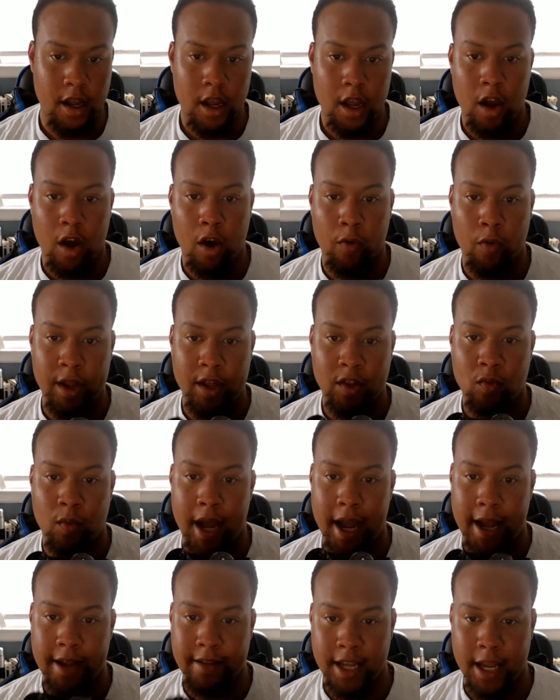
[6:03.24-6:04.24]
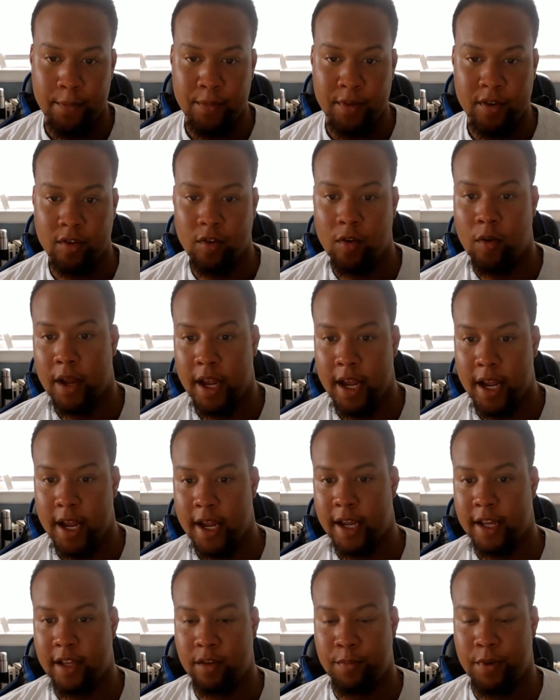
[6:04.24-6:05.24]
The reason why I taped this on here
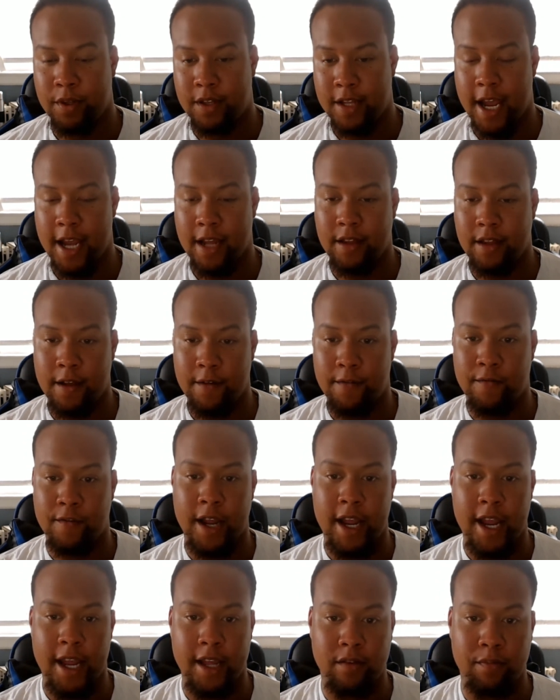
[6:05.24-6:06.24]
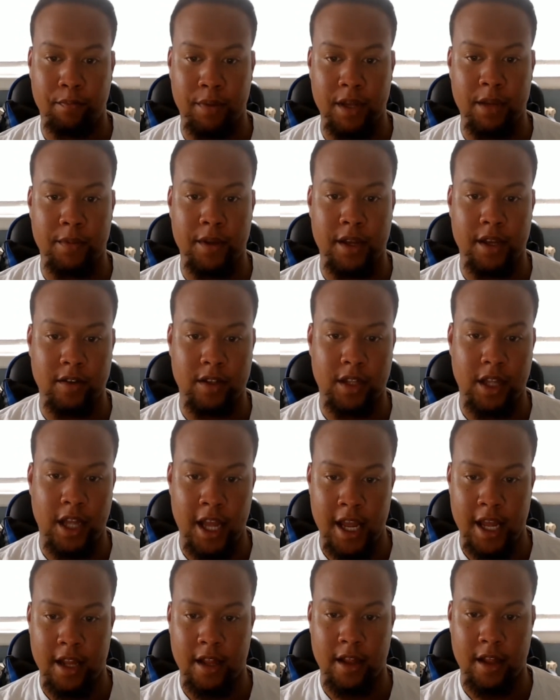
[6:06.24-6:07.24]
is protected for case BBs
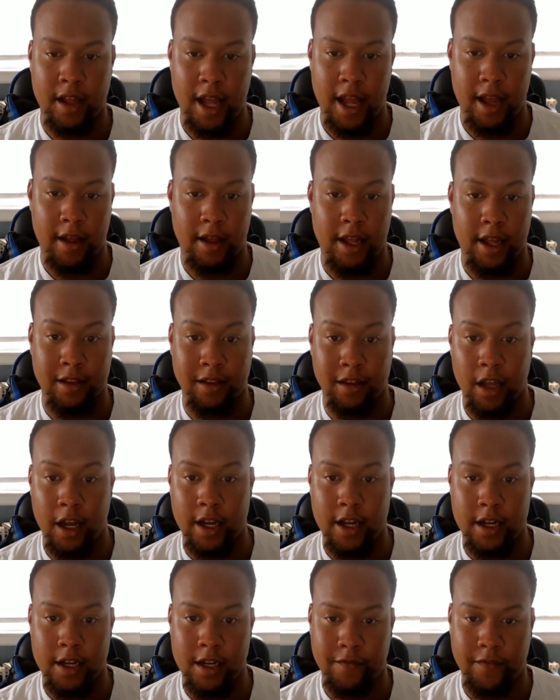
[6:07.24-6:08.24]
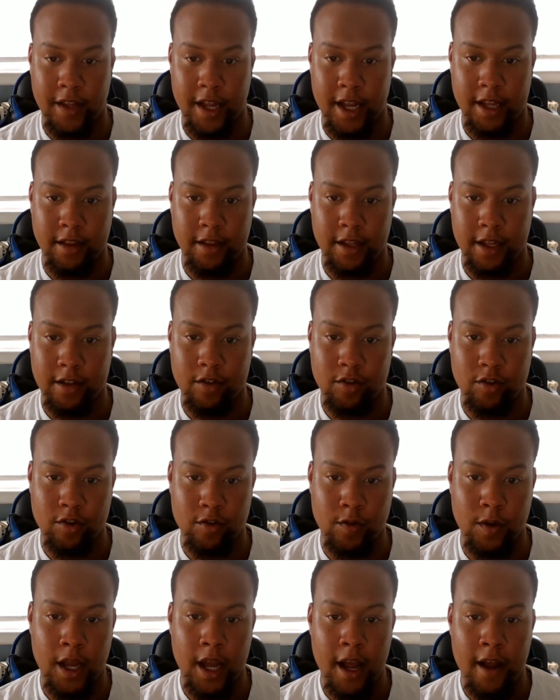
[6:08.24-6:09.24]
get lucky enough to hit these
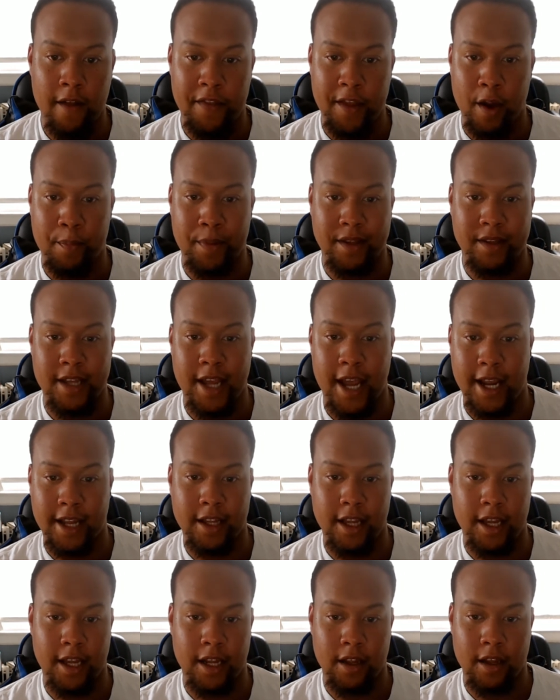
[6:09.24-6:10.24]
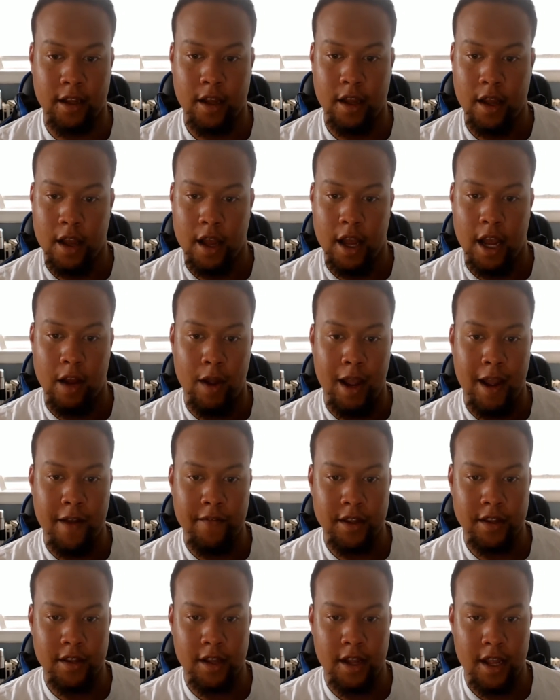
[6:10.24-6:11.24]
two. They're protected. I don't have
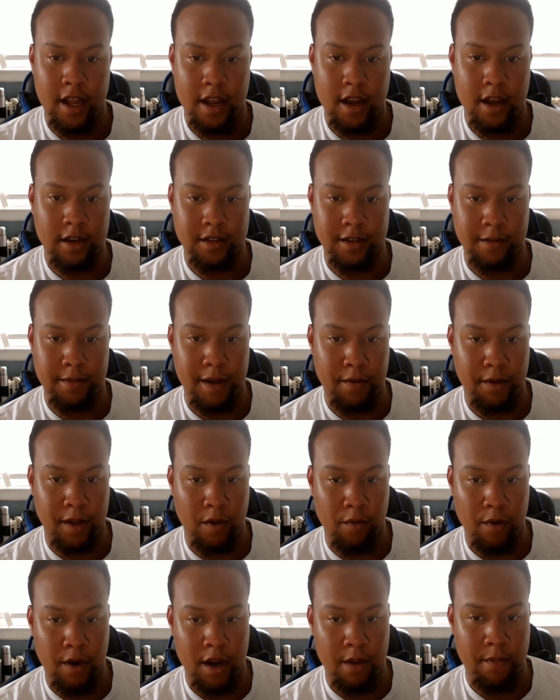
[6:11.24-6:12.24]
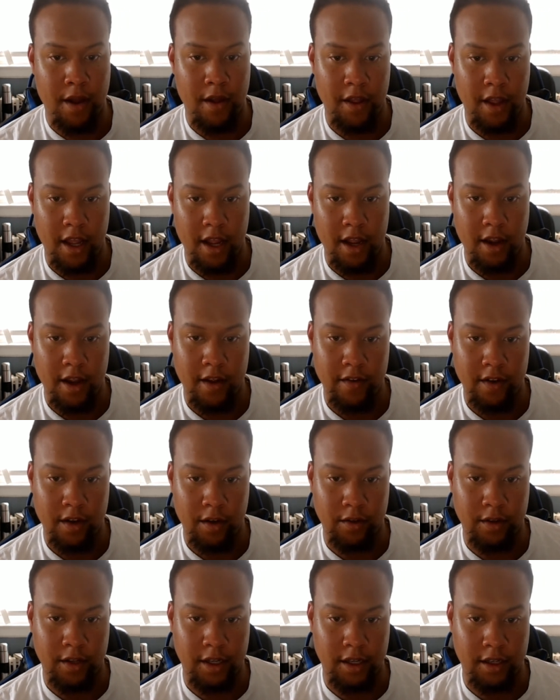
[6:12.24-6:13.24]
nothing here because I'm not really worried about here.
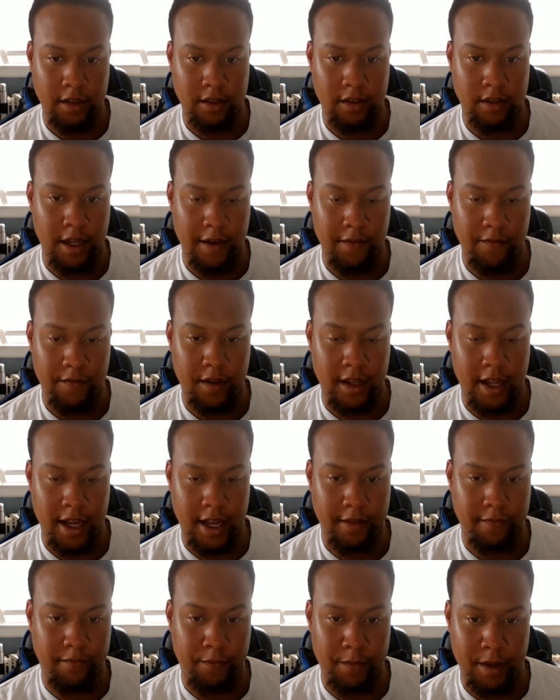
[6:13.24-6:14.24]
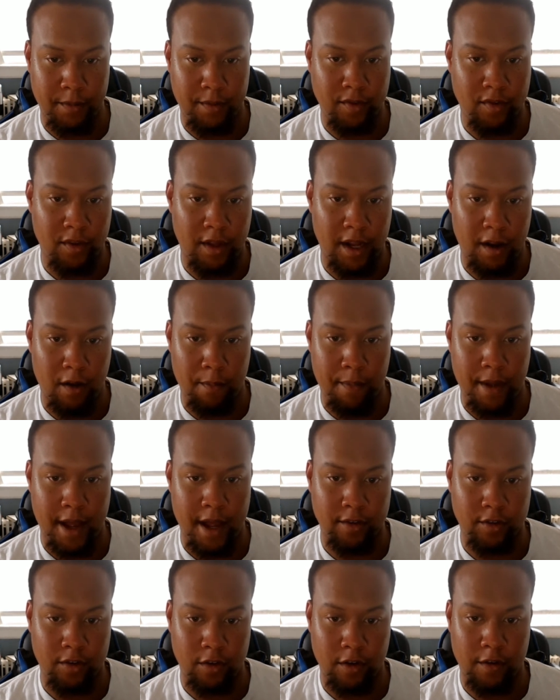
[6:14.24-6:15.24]
These, I feel like BBs are not going to
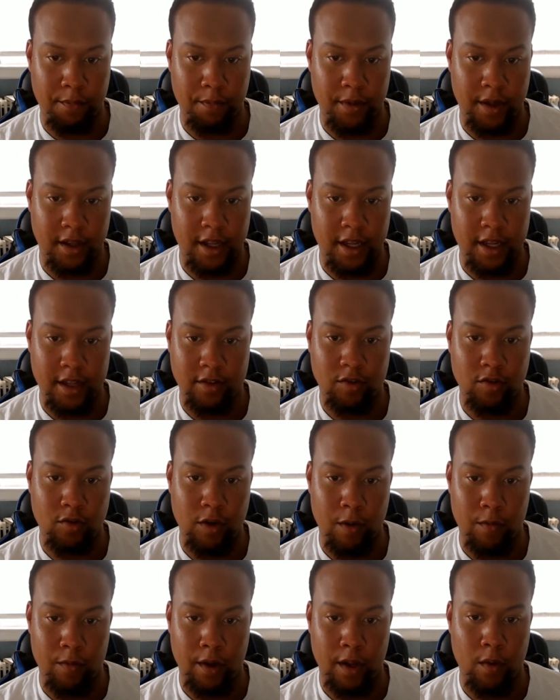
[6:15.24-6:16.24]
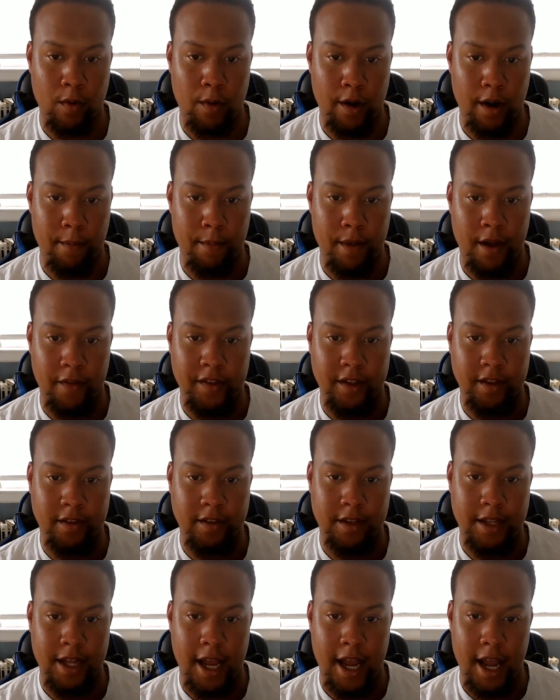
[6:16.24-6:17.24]
bounce off. But these two I'm really worried about. This is
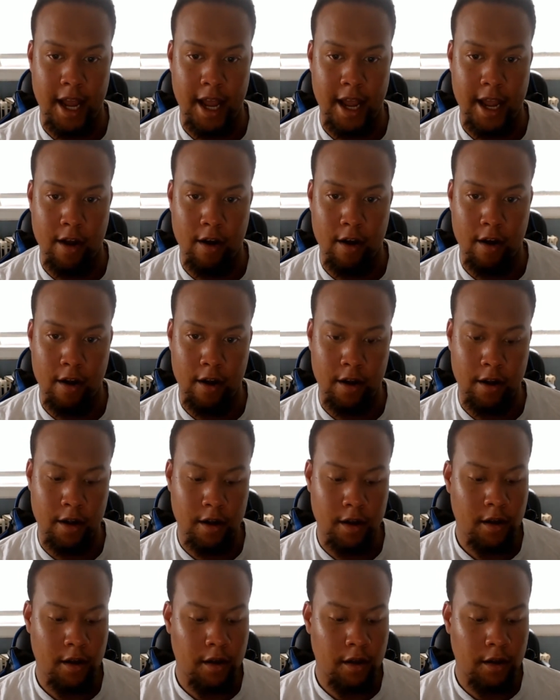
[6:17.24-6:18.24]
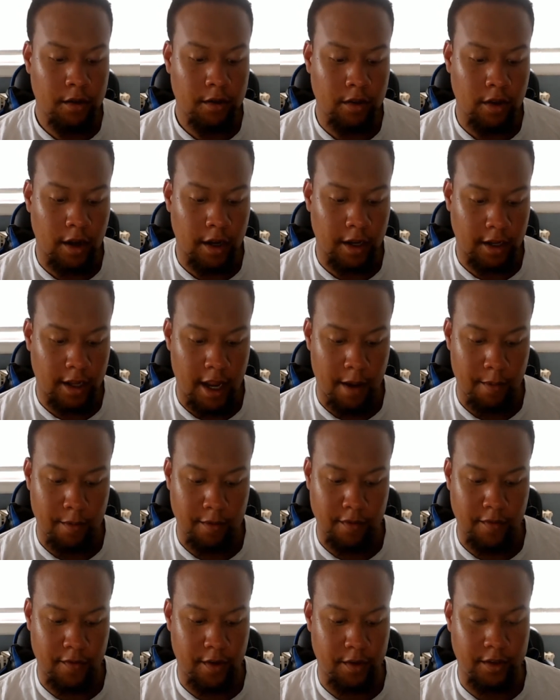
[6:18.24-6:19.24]
the IR. Sorry, camera's
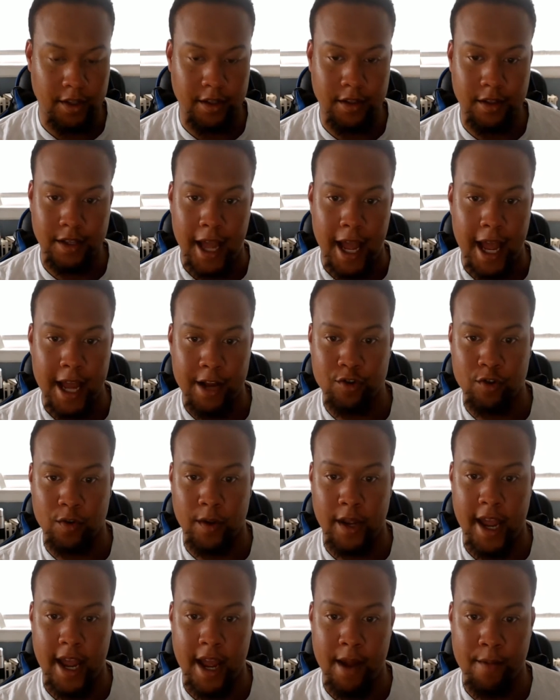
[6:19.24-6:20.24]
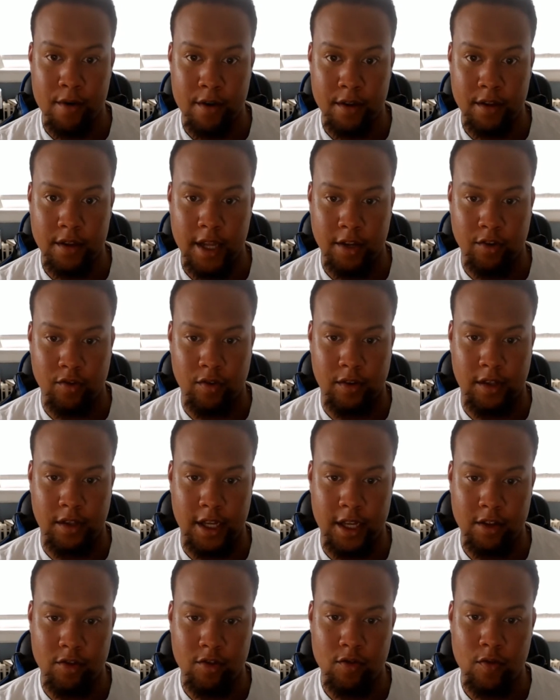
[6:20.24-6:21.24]
reversed. This is the actual camera that you
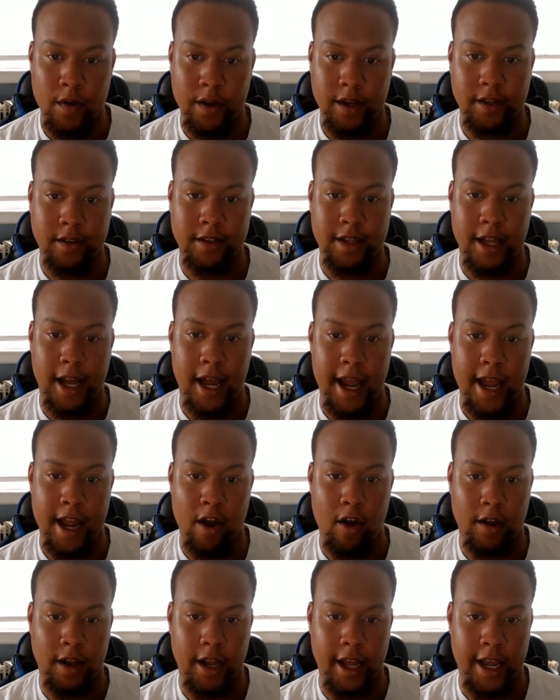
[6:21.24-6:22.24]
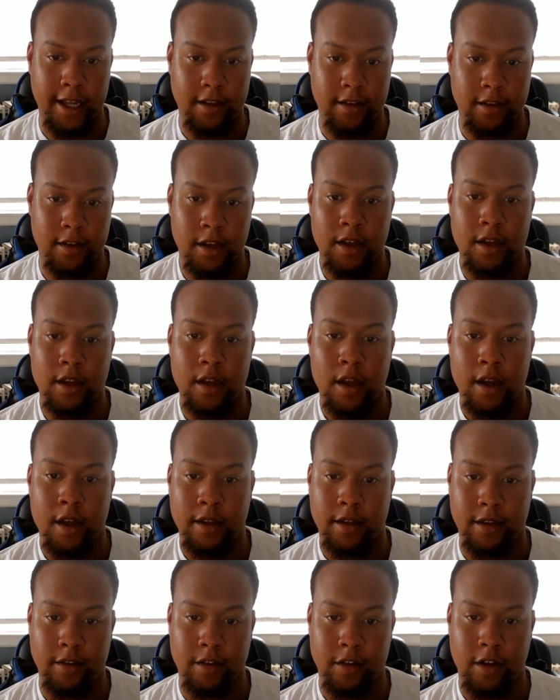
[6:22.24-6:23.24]
see through. And this is the IR lights.
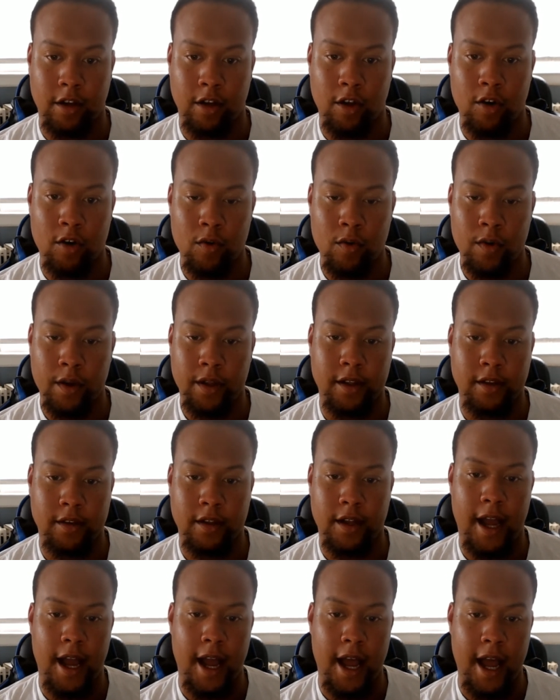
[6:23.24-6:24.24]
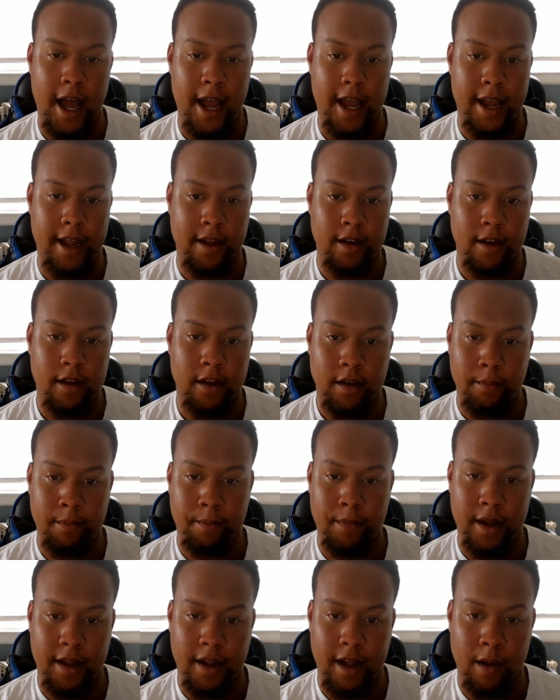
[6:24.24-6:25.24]
These are the low and these are the high.
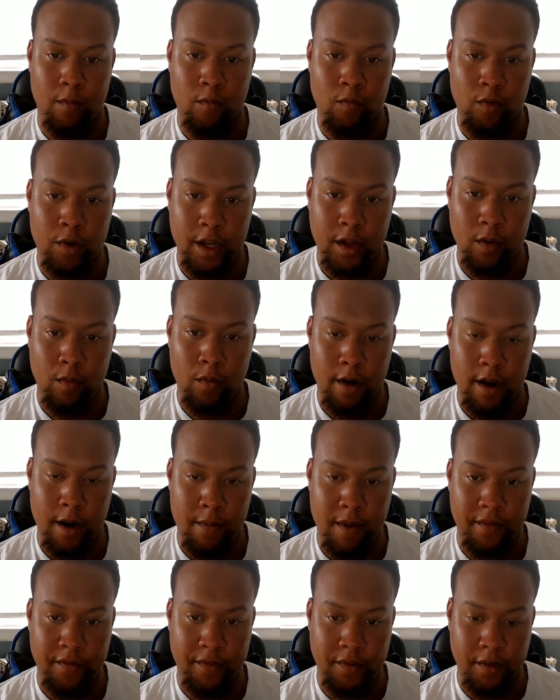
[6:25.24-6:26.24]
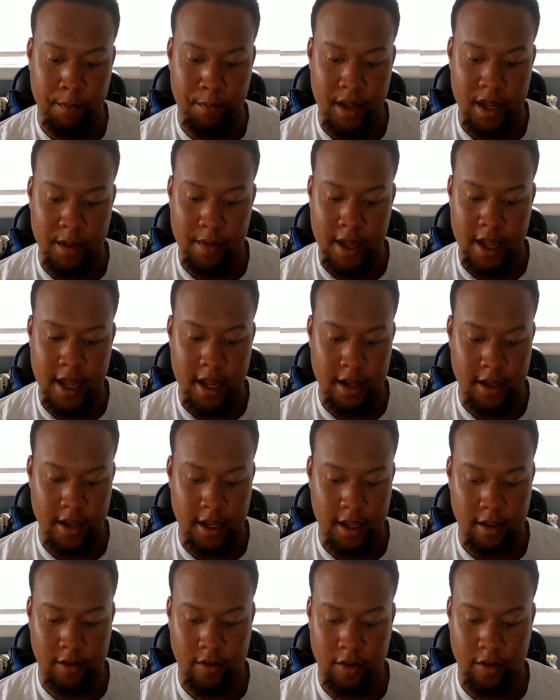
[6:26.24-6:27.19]
But I'm really worried about the BB hitting these.